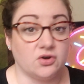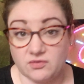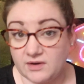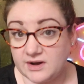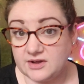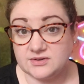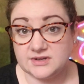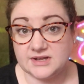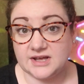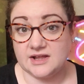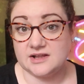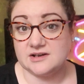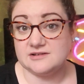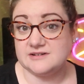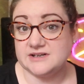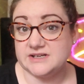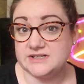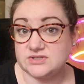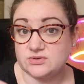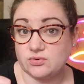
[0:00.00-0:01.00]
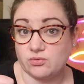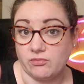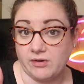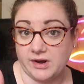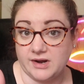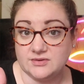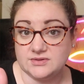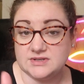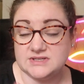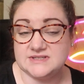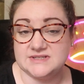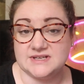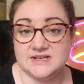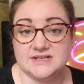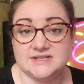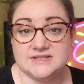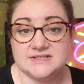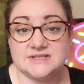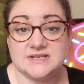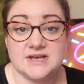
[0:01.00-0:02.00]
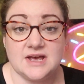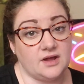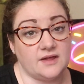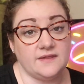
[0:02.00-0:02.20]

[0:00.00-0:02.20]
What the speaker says: great on the calories, great on the sins,